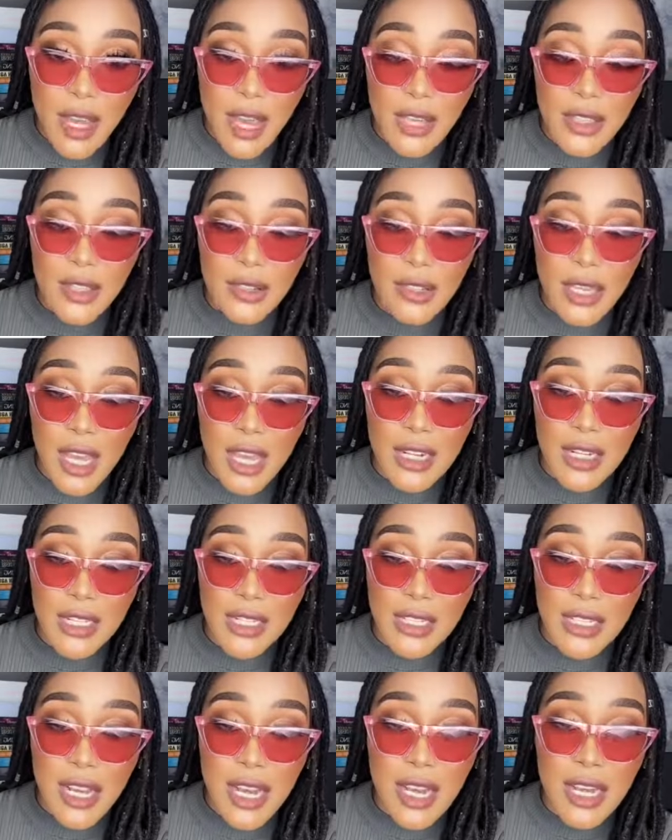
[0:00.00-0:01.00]
You can
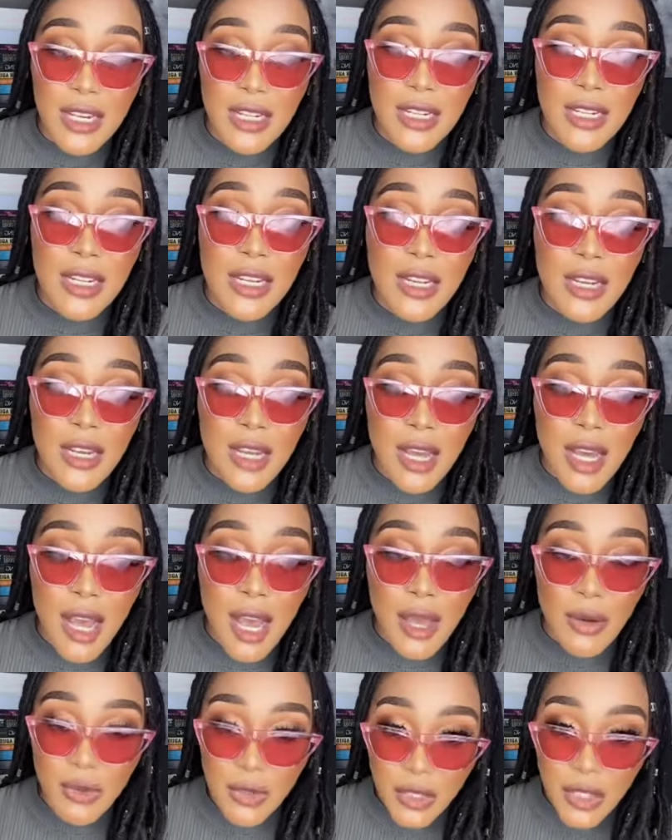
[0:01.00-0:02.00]
decide,
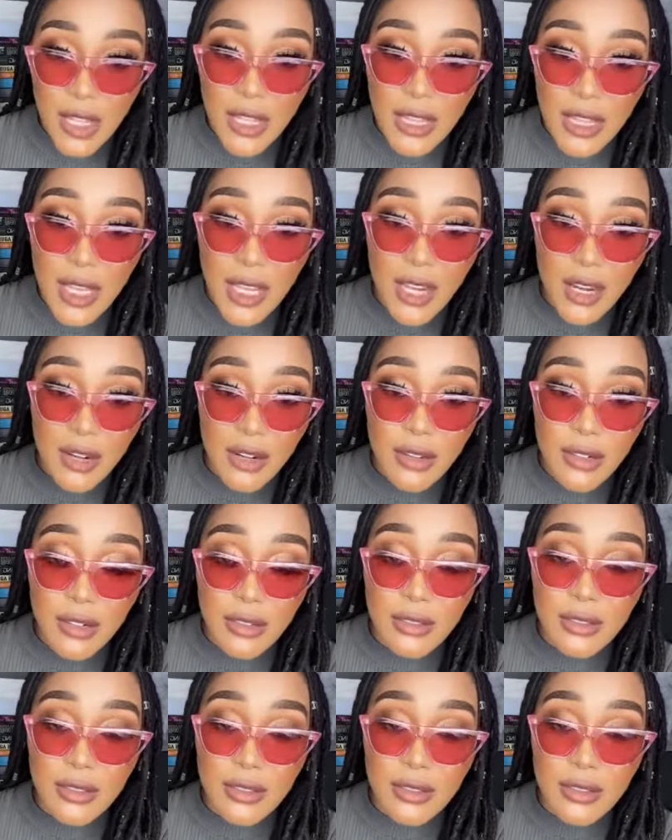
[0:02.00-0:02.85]
I was not there.